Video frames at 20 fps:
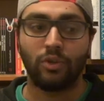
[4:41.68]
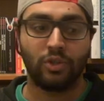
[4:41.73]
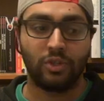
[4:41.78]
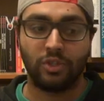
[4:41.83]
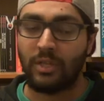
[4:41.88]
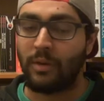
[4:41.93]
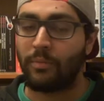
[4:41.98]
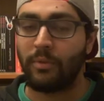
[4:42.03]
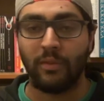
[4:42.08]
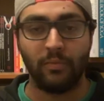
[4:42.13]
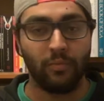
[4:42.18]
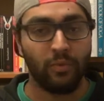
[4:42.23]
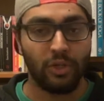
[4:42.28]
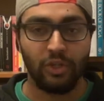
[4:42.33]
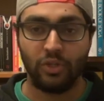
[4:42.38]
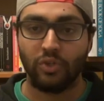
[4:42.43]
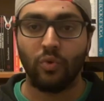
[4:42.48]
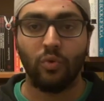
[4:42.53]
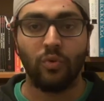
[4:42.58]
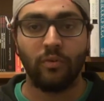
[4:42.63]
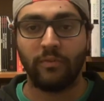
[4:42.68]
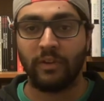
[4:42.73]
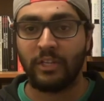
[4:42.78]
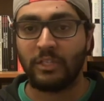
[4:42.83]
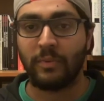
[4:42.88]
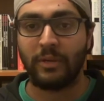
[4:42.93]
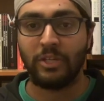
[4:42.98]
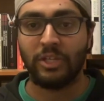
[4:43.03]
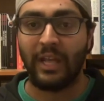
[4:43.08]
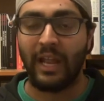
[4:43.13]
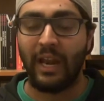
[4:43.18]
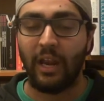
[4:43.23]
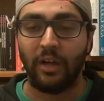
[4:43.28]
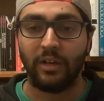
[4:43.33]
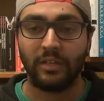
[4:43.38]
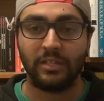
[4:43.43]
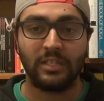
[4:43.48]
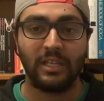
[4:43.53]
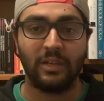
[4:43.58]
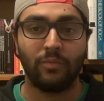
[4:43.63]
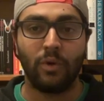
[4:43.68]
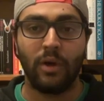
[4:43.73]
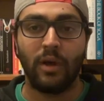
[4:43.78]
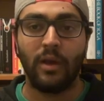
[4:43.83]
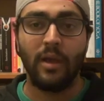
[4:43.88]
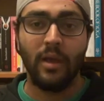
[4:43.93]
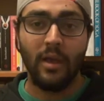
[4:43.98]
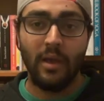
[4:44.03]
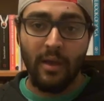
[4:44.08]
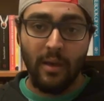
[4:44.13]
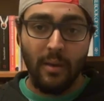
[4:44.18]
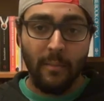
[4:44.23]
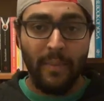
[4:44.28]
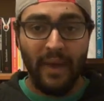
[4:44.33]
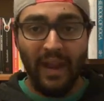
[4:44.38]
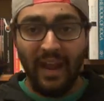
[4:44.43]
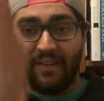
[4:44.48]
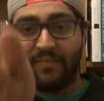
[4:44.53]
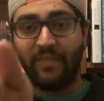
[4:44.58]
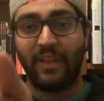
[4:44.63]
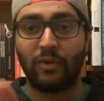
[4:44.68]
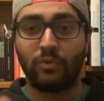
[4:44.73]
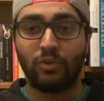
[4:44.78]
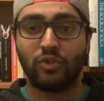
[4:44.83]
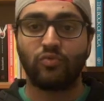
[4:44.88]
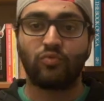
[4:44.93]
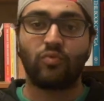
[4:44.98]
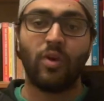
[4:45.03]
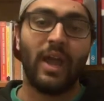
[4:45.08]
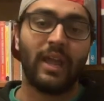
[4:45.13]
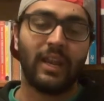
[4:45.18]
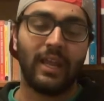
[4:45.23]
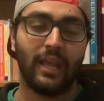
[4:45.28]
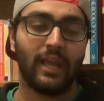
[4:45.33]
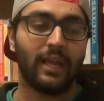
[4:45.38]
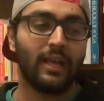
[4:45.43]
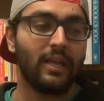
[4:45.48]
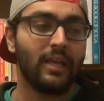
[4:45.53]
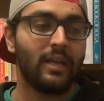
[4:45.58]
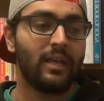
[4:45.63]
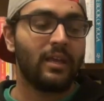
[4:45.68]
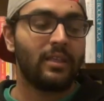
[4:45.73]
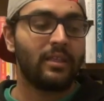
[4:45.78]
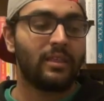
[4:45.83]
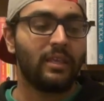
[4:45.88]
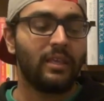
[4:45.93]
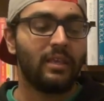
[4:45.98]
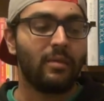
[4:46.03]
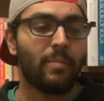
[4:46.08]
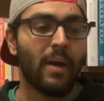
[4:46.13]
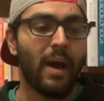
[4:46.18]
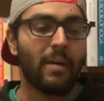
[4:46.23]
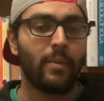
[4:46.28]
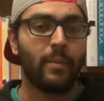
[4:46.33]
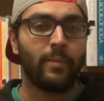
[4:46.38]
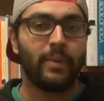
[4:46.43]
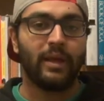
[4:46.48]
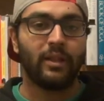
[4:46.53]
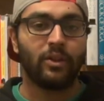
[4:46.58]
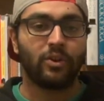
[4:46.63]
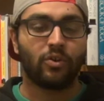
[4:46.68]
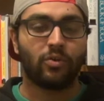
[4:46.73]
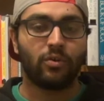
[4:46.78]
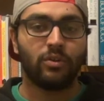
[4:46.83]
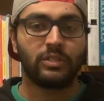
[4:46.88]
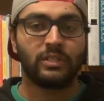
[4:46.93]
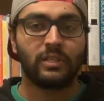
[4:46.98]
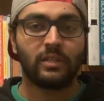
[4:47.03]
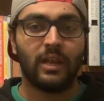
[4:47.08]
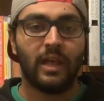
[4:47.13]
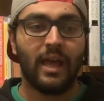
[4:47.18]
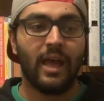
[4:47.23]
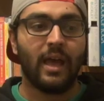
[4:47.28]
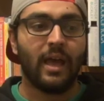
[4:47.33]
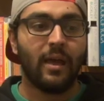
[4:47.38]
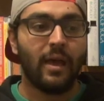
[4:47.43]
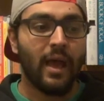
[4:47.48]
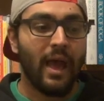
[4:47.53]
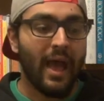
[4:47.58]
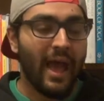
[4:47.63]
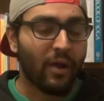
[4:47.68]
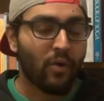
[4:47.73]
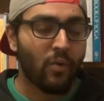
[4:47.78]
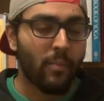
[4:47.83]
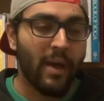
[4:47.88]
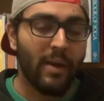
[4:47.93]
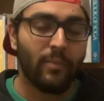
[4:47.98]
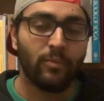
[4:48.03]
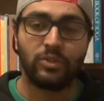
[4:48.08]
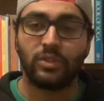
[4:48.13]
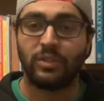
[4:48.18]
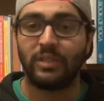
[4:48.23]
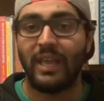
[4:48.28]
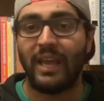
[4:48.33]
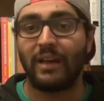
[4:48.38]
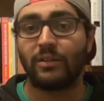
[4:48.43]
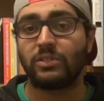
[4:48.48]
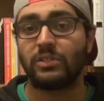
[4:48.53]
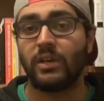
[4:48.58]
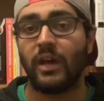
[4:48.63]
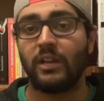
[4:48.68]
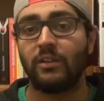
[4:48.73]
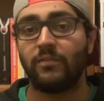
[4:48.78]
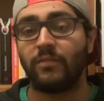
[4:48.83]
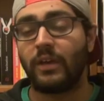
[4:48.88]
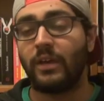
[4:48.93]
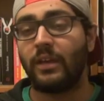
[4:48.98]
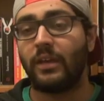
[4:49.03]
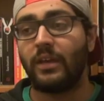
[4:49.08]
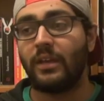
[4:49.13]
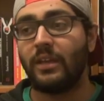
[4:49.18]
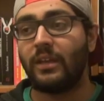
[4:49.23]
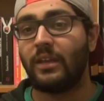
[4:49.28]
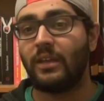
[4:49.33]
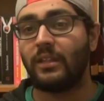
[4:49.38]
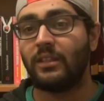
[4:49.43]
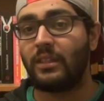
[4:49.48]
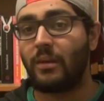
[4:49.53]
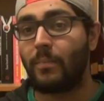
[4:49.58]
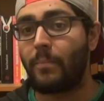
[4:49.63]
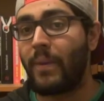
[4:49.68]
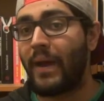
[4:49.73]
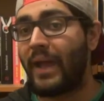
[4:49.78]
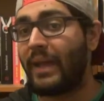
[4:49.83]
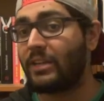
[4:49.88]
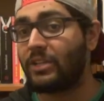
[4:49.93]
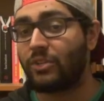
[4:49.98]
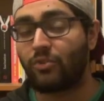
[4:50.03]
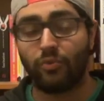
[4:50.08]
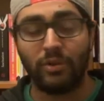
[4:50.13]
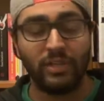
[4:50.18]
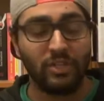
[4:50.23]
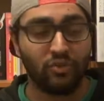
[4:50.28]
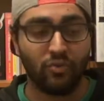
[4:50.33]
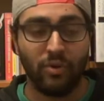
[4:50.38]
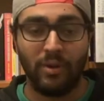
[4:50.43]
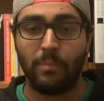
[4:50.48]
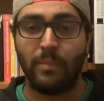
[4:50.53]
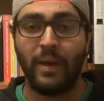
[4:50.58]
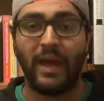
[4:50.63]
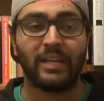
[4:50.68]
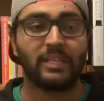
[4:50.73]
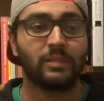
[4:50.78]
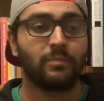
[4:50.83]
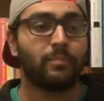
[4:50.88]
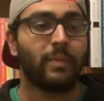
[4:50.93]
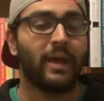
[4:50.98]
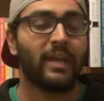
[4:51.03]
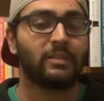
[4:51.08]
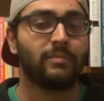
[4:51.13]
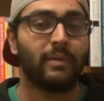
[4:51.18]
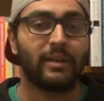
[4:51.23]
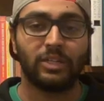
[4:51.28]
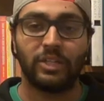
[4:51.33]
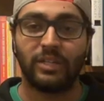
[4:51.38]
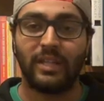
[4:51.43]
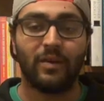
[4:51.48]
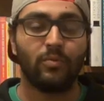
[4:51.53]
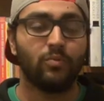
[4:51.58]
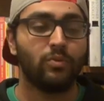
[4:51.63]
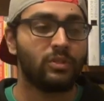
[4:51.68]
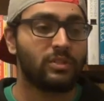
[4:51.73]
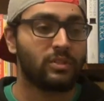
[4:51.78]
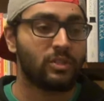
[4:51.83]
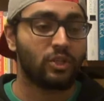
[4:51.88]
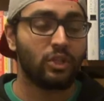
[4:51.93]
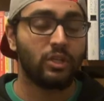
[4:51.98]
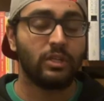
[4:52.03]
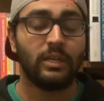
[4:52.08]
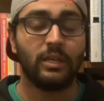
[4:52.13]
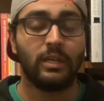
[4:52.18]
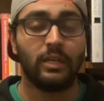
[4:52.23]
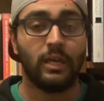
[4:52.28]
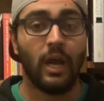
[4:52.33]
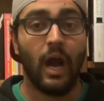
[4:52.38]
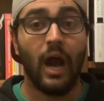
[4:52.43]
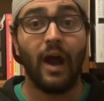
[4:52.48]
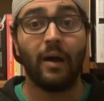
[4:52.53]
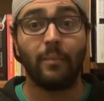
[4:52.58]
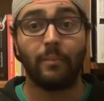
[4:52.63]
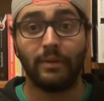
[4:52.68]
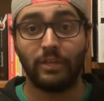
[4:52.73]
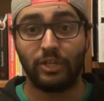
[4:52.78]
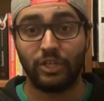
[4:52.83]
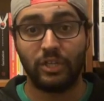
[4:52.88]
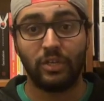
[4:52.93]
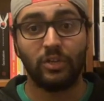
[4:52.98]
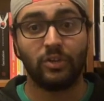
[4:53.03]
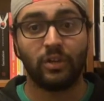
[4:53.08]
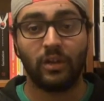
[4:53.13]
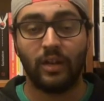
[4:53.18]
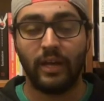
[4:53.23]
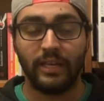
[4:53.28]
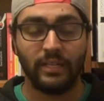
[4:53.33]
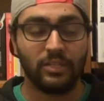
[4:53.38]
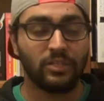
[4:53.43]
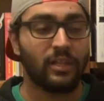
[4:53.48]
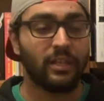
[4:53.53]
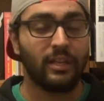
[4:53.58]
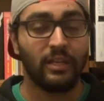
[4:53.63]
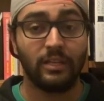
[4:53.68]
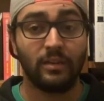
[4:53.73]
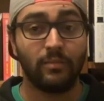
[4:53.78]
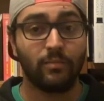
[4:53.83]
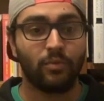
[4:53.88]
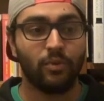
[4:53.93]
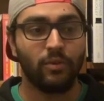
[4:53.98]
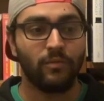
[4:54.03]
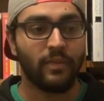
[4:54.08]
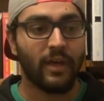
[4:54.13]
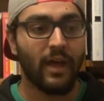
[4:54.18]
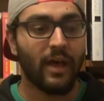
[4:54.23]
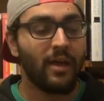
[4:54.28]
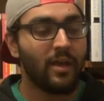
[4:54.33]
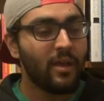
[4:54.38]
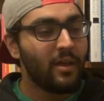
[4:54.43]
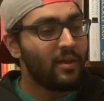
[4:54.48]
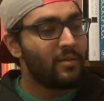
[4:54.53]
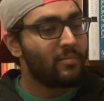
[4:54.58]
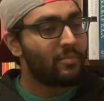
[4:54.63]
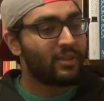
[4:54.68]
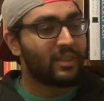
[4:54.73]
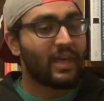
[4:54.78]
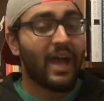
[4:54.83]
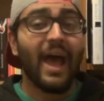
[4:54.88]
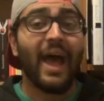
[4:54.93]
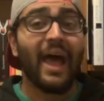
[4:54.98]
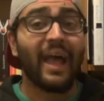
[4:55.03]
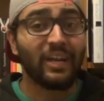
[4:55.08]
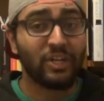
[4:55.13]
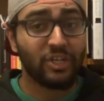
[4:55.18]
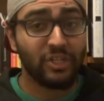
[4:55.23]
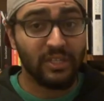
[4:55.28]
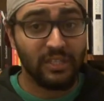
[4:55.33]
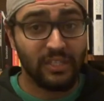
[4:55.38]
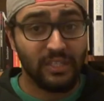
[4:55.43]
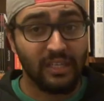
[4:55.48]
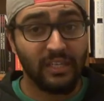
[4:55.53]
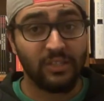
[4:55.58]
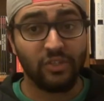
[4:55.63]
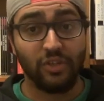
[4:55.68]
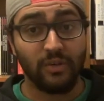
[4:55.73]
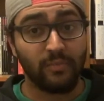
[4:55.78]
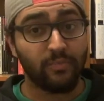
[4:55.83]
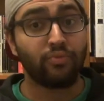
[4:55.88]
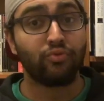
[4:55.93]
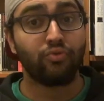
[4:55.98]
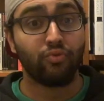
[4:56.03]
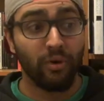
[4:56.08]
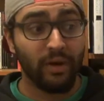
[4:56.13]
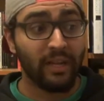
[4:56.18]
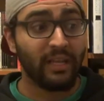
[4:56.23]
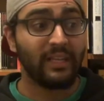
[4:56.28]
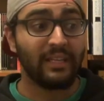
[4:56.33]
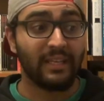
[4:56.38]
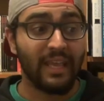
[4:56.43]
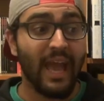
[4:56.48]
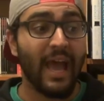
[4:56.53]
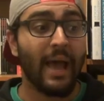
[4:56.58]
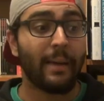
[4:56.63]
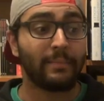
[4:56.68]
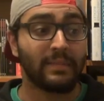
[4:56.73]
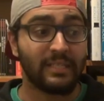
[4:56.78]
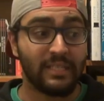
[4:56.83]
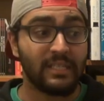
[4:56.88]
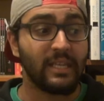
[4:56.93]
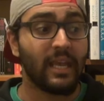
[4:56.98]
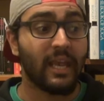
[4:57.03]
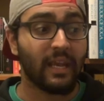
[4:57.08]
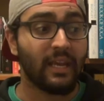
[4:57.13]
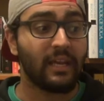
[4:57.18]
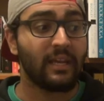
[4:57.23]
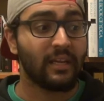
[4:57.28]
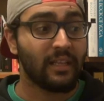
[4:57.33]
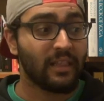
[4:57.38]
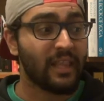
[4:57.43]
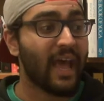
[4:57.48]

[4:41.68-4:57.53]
Some of them were just awful. Especially that last scene where Ben Affleck was riding the Batmobile across and Aquaman was on the outside of it. The back green screen backsplash to that was garbage, it looked like, so they need to improve that. But the action scenes look pretty damn sick.